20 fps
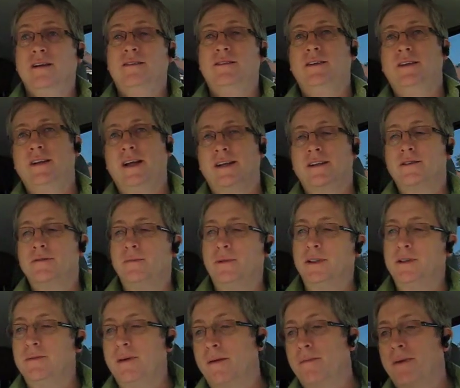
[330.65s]
well, not so
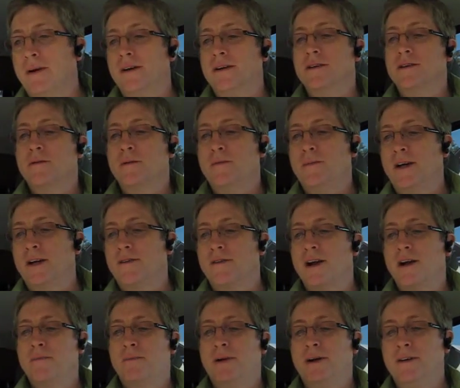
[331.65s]
much my parents but my
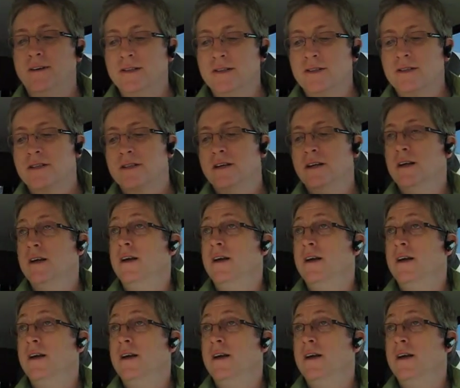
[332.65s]
grandparents,